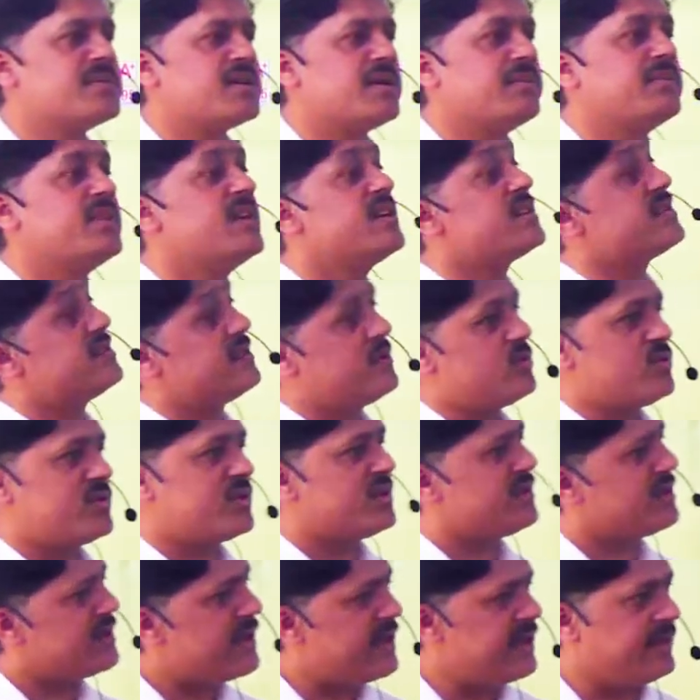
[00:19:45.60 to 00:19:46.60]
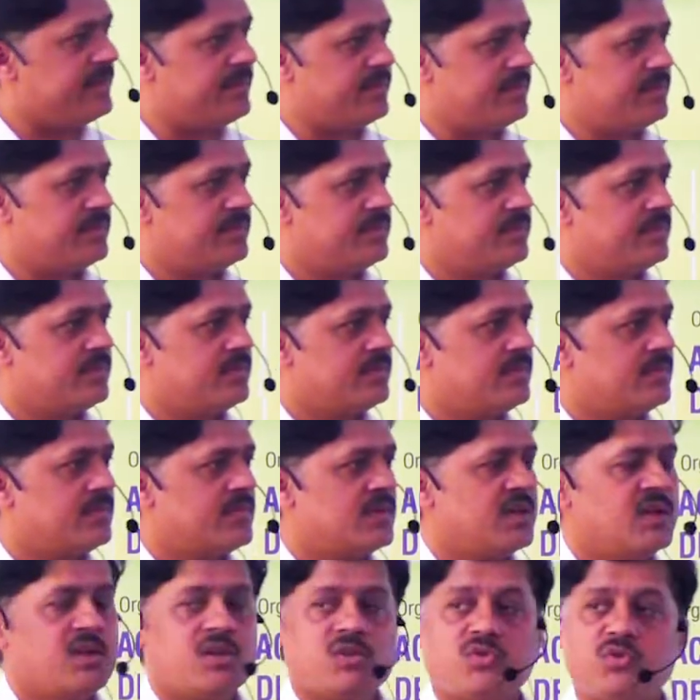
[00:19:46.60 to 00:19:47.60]
of the execution time.
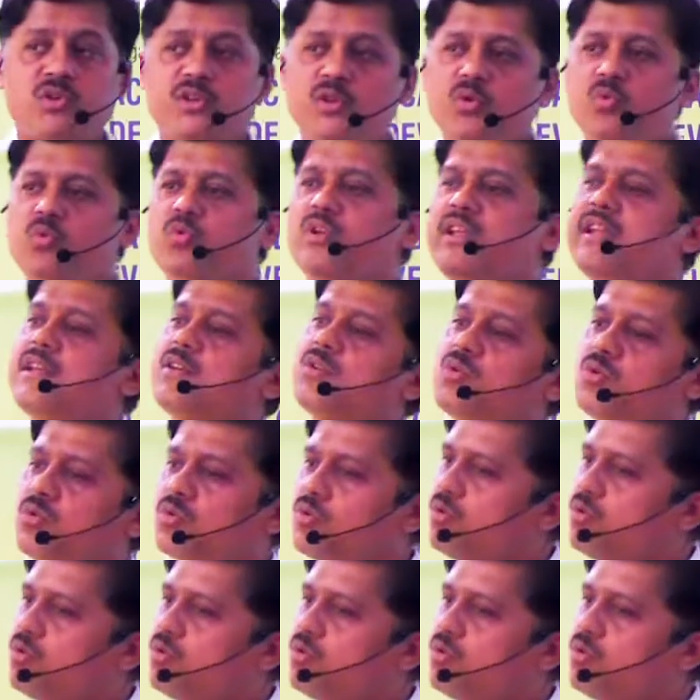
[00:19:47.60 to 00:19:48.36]
So you need to